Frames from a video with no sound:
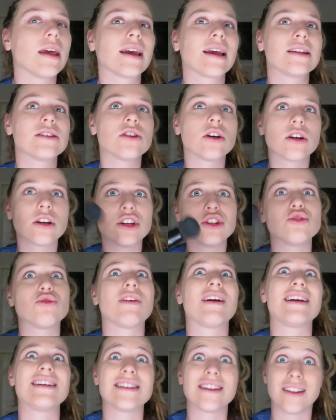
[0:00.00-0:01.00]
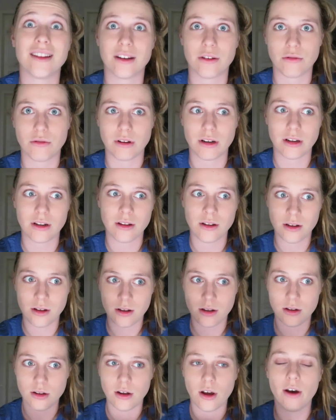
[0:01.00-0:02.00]
like it's not going to dry as a liquid,
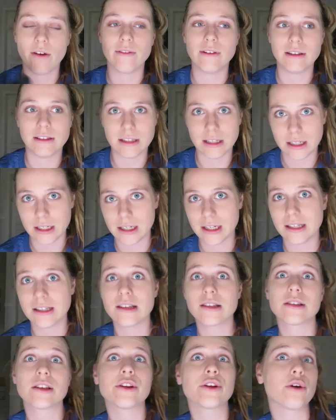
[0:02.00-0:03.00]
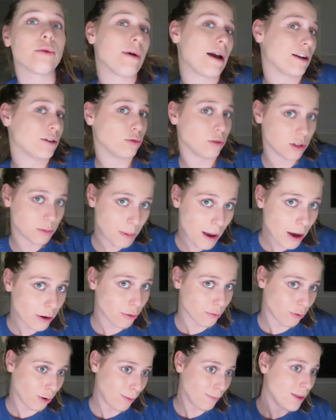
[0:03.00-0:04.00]
obviously, because it's going to go back to its
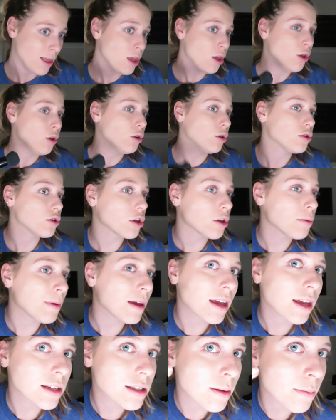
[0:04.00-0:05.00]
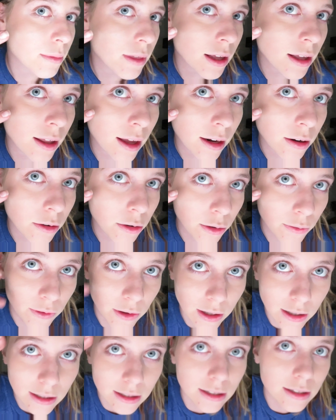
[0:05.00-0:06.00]
powder form. So you may get something, I don't know if
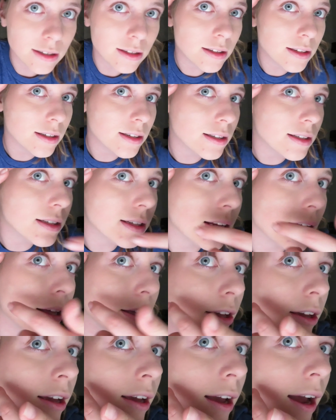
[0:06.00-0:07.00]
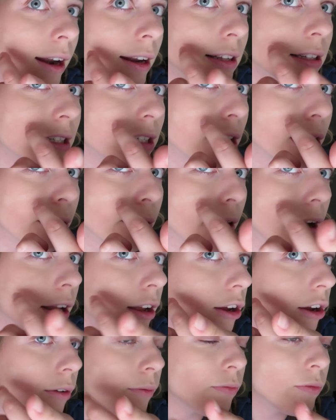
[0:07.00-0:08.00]
you could see it, you can kind of see it
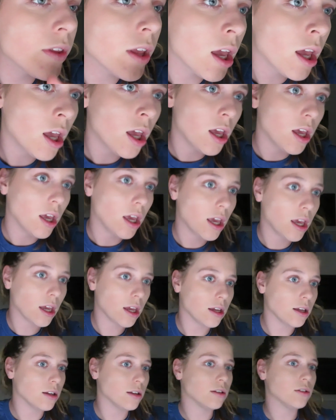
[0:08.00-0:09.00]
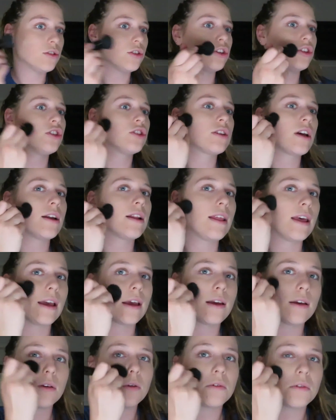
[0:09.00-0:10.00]
right here. So you just kind of
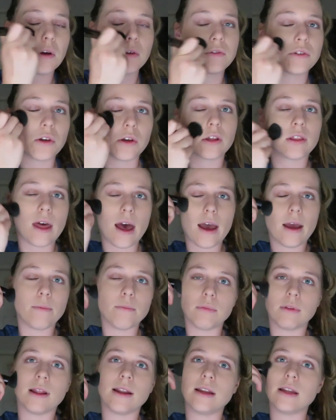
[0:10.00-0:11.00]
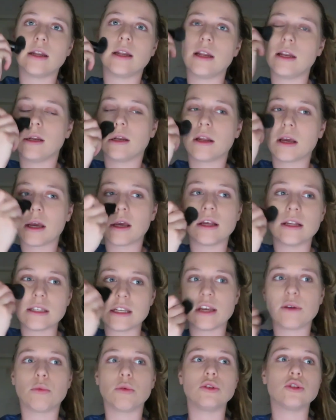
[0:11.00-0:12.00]
like have to go like that and blend it in
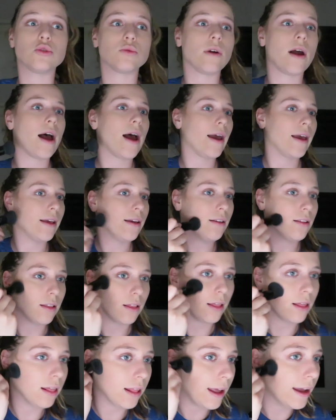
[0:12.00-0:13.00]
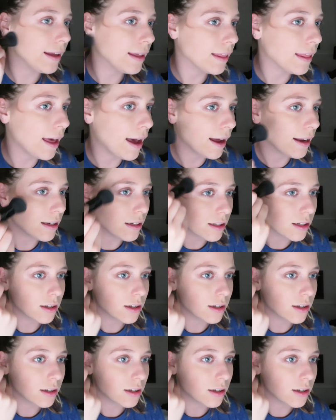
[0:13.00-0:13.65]
because it will dry like that.